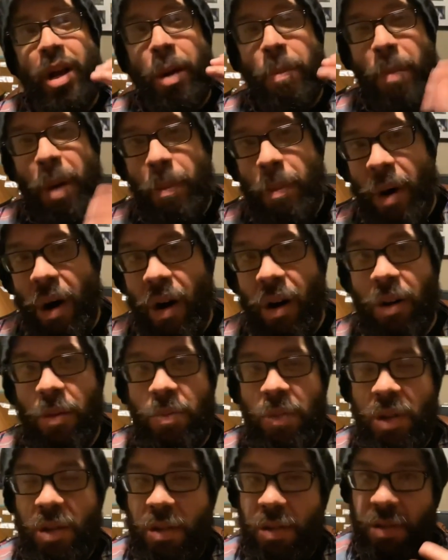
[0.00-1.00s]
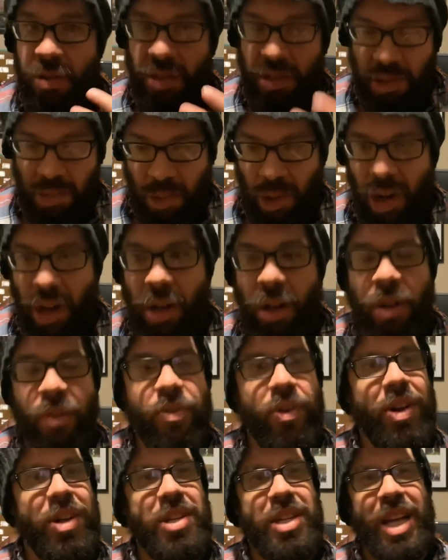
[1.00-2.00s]
My mom as well,
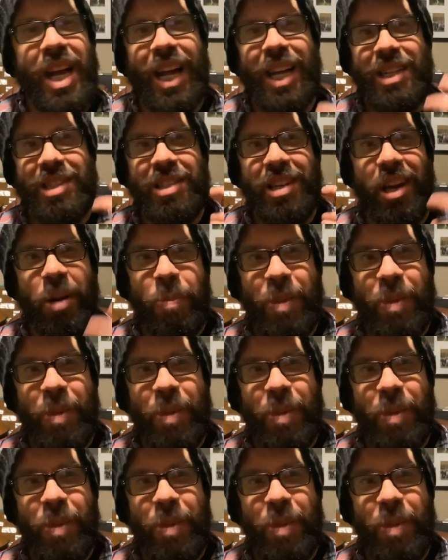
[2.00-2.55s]
fantastic.